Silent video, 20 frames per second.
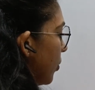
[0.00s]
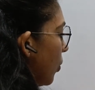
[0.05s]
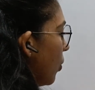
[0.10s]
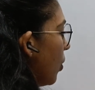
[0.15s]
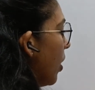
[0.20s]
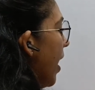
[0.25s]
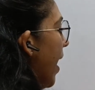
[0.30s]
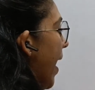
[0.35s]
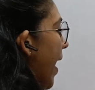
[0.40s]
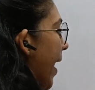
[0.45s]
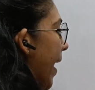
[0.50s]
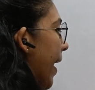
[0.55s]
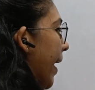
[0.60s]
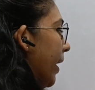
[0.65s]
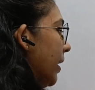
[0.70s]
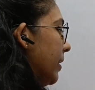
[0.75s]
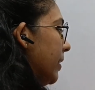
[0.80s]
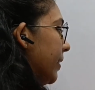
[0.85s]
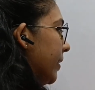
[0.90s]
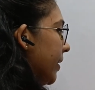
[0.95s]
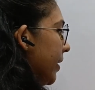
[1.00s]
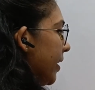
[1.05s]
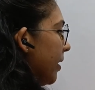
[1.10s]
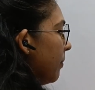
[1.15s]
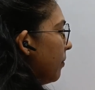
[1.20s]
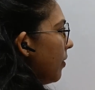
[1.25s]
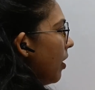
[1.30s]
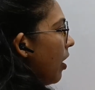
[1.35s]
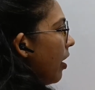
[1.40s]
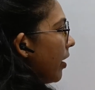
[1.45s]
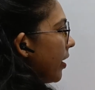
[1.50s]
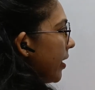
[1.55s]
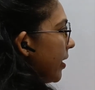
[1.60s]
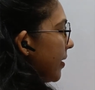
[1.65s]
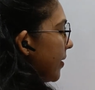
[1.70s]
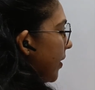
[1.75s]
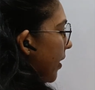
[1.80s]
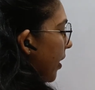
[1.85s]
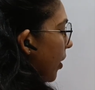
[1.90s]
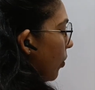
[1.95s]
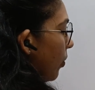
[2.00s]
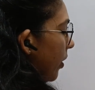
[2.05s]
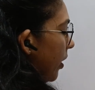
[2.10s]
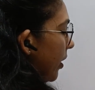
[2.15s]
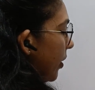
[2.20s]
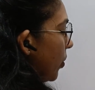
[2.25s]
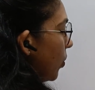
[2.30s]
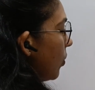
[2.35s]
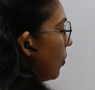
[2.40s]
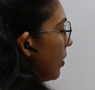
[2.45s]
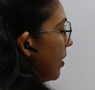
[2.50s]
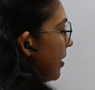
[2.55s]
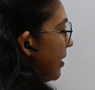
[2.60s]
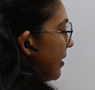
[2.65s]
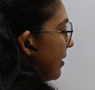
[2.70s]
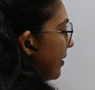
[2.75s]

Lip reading: So LCM is equal to